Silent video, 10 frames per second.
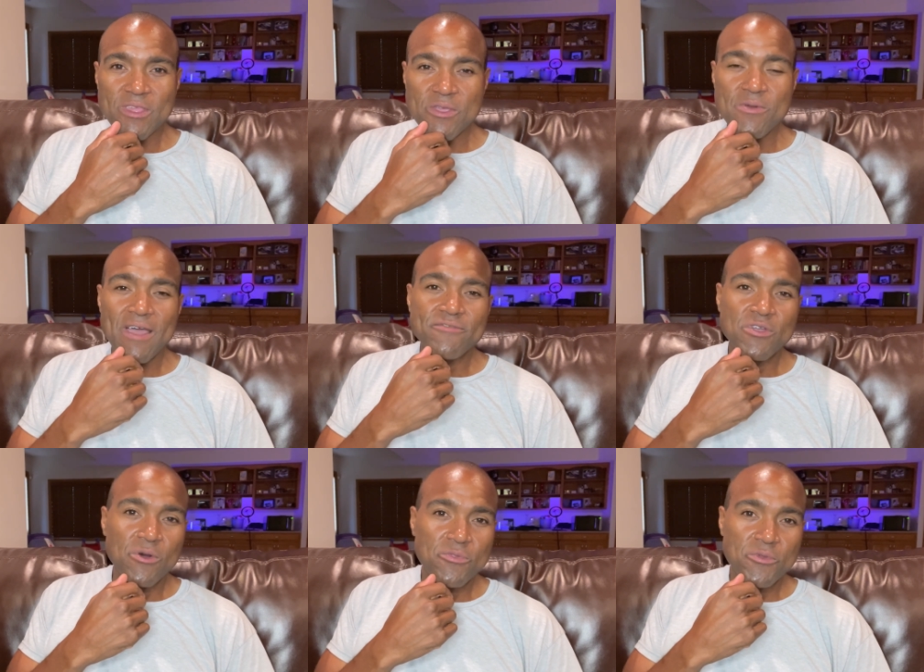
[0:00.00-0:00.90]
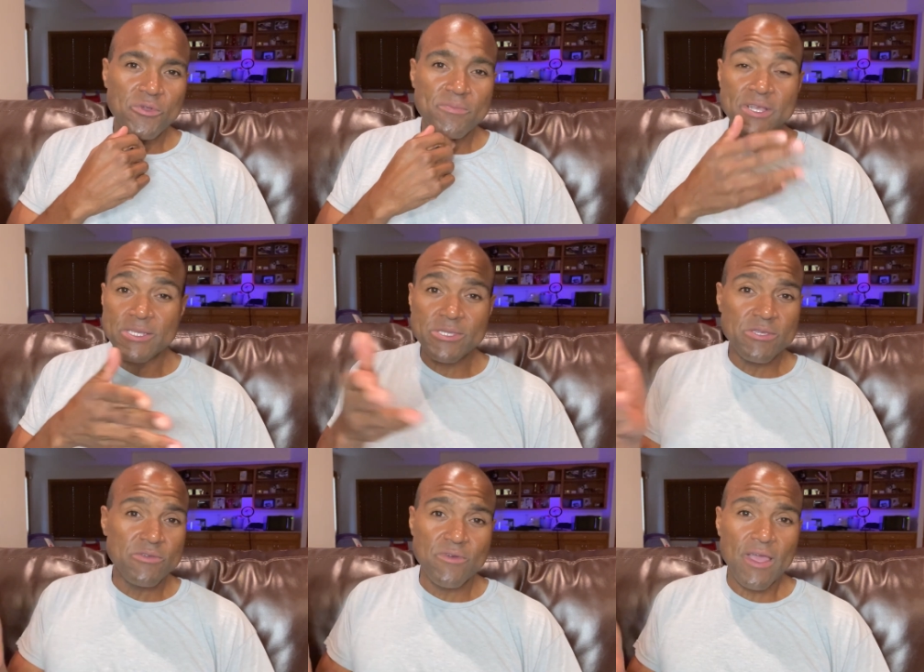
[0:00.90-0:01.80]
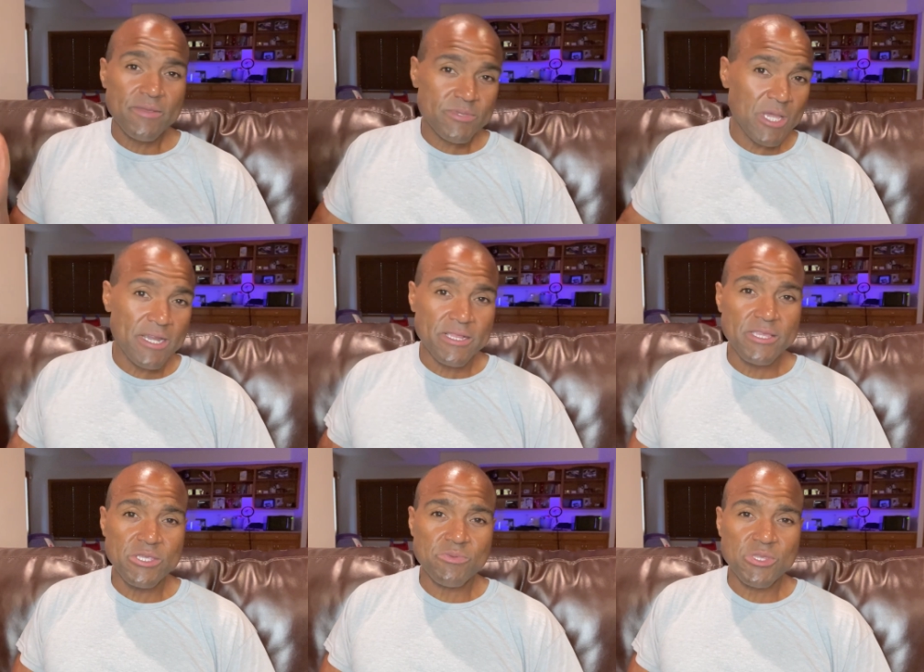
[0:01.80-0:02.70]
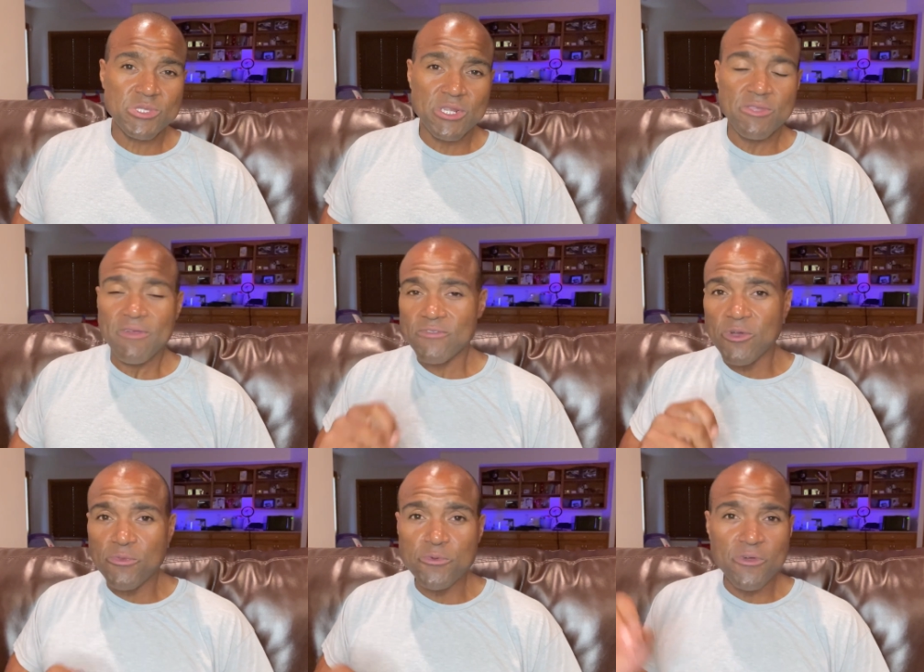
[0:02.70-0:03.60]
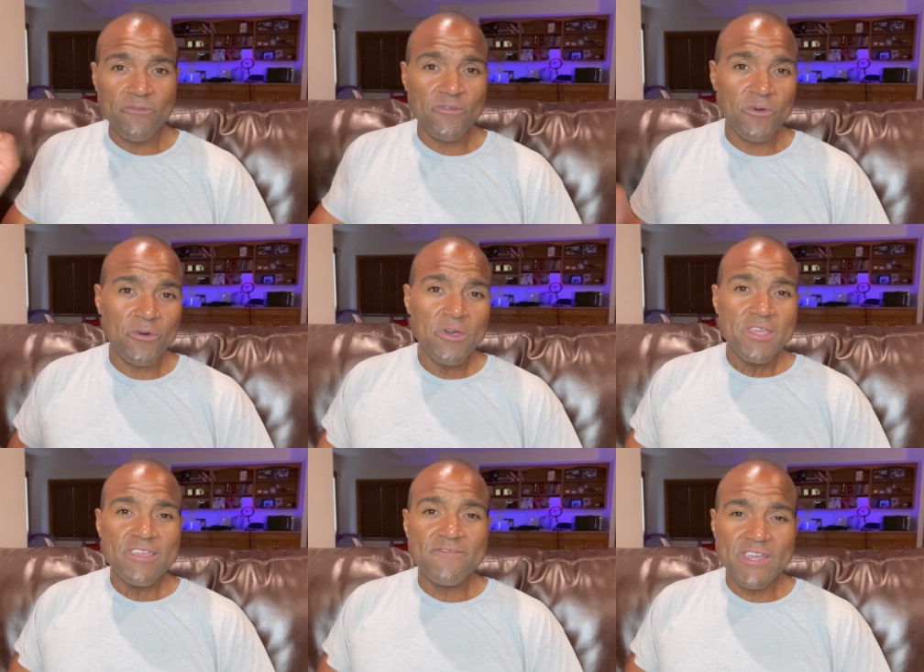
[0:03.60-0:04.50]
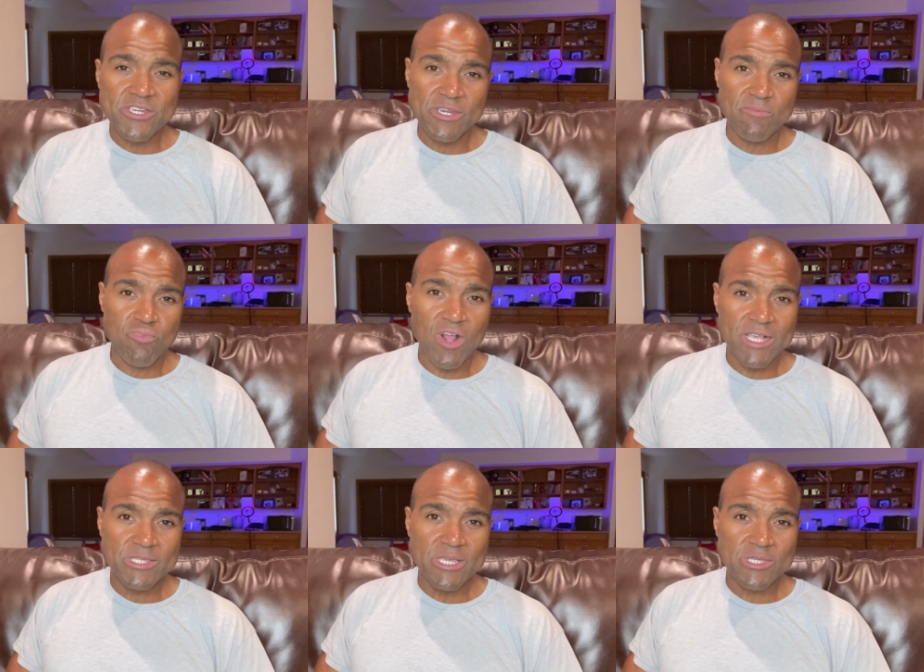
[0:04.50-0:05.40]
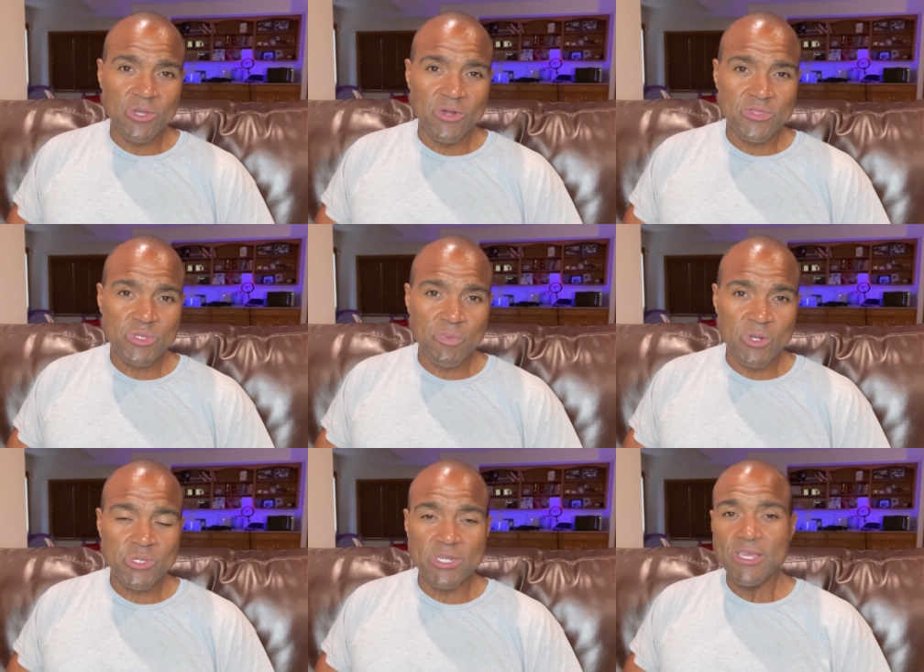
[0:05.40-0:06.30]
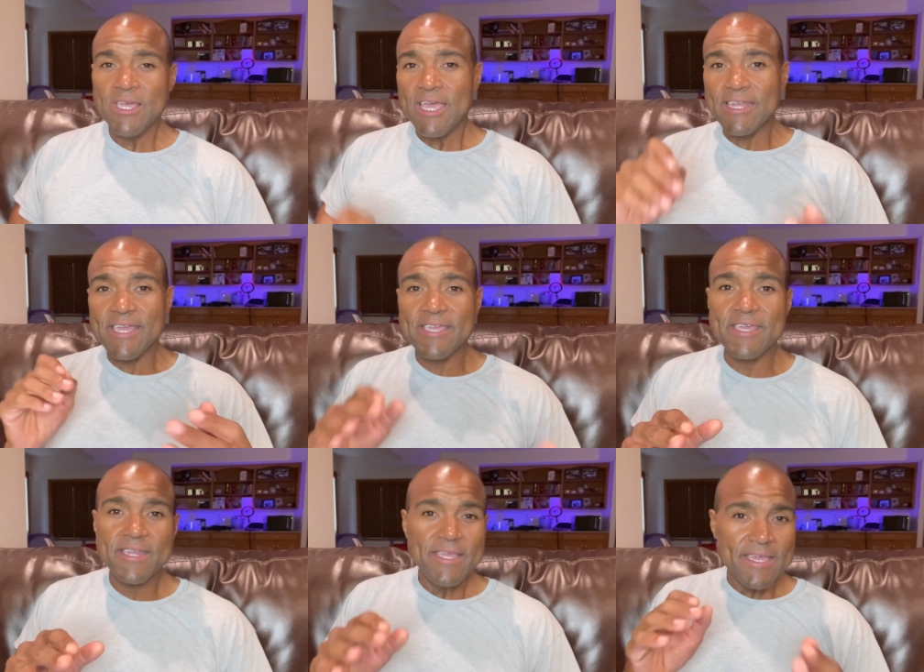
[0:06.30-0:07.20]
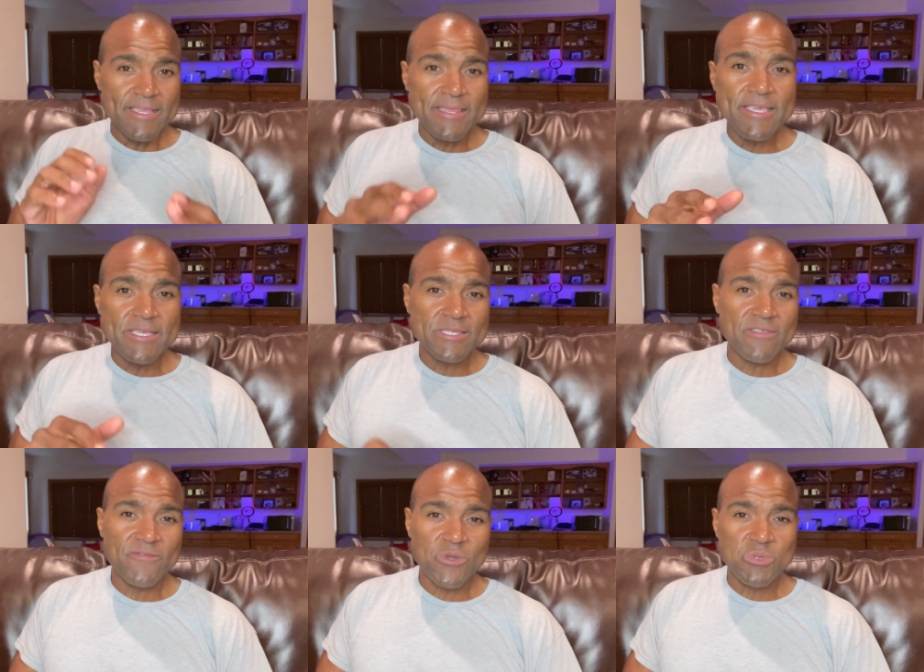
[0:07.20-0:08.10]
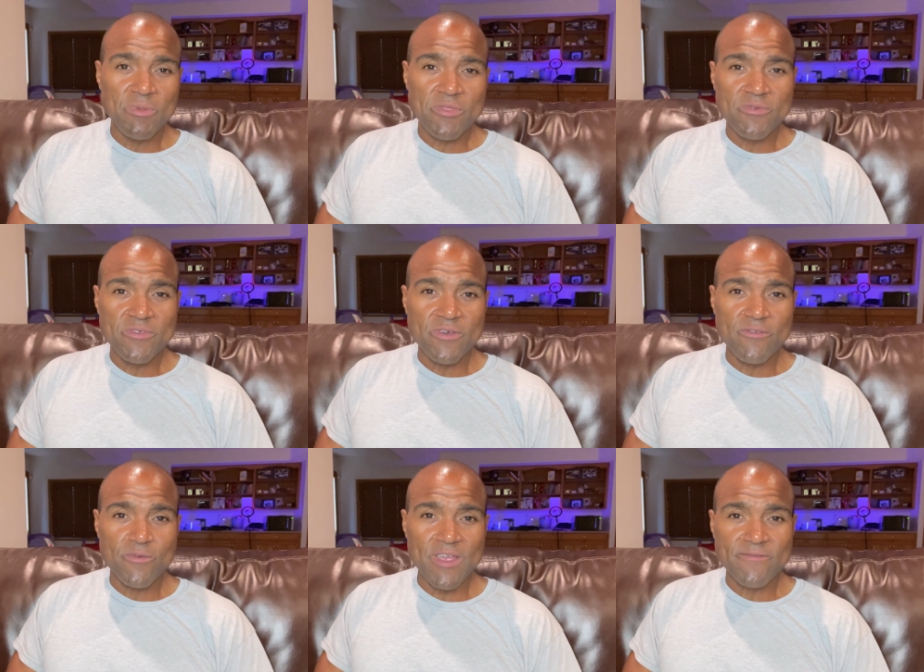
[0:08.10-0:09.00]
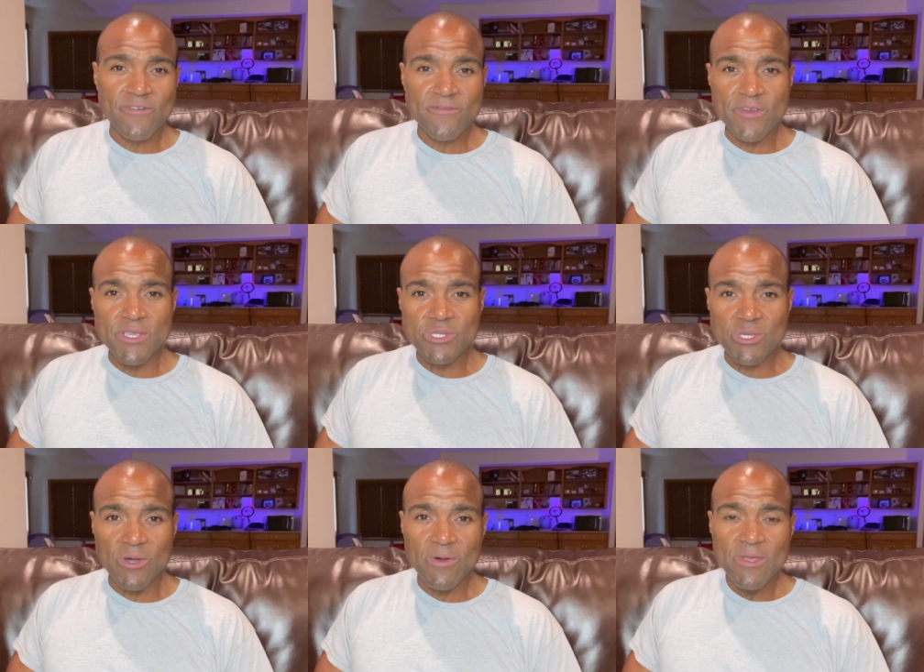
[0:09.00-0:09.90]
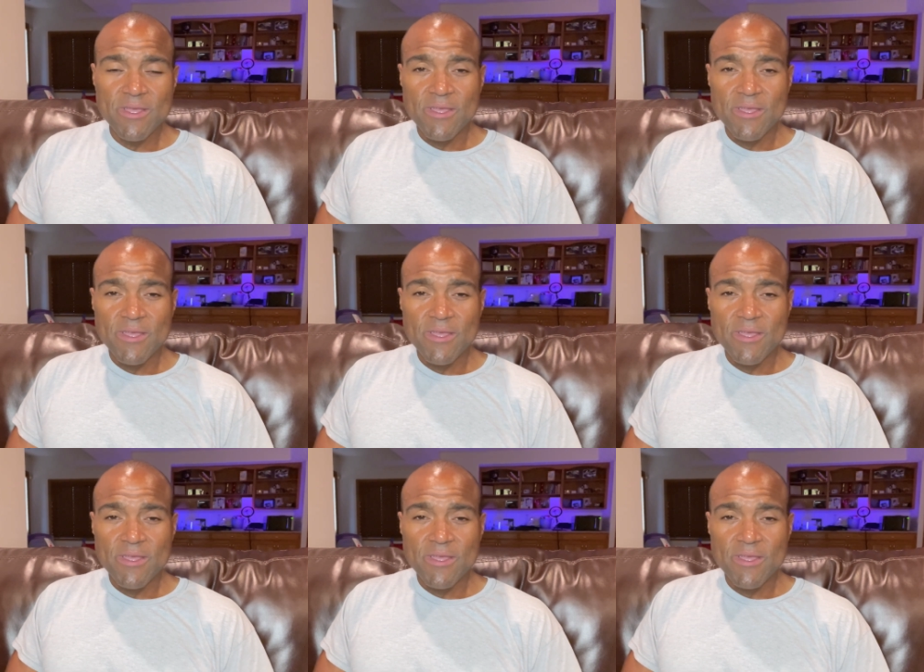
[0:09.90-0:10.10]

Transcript: you have to go through, because you have signed a lease with this tenant, you have to go through the full eviction process on this person, and they get at least the first month of rent for free. So,